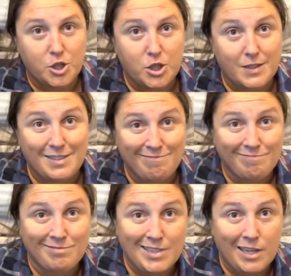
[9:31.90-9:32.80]
just
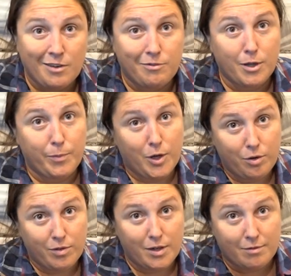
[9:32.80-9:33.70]
flip it
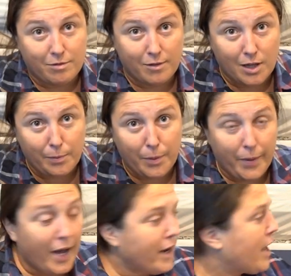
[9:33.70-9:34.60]
over, flip it
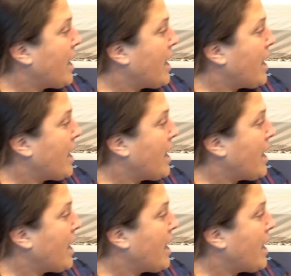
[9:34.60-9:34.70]
back,